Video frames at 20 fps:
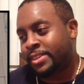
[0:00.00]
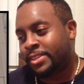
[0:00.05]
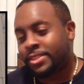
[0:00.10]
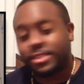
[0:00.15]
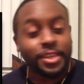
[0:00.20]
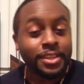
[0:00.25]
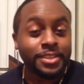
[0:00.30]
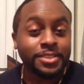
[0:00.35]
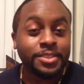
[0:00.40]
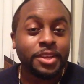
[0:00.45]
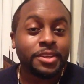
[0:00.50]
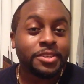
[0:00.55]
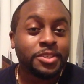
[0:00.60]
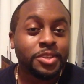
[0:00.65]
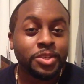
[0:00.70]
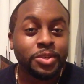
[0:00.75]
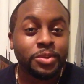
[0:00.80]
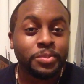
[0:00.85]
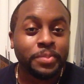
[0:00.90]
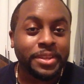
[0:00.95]
She gets talked
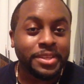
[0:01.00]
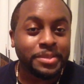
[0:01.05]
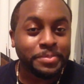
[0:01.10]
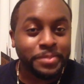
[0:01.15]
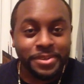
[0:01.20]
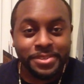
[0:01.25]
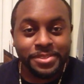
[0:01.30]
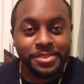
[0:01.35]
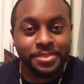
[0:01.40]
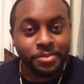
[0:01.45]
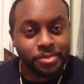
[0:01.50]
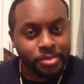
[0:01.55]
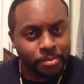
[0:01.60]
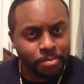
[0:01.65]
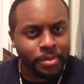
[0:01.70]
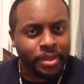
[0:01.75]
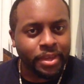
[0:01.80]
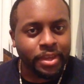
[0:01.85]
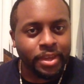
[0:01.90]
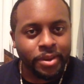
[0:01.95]
to by this person, who's the
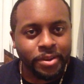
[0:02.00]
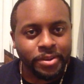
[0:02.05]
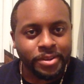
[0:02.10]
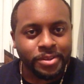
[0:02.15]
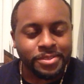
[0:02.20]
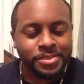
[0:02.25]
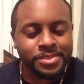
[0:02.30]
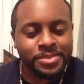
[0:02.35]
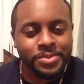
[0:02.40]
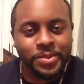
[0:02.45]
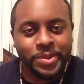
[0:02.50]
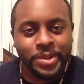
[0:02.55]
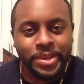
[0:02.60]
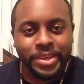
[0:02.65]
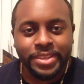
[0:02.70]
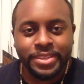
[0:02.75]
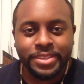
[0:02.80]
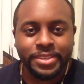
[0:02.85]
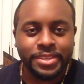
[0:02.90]
main character in the story.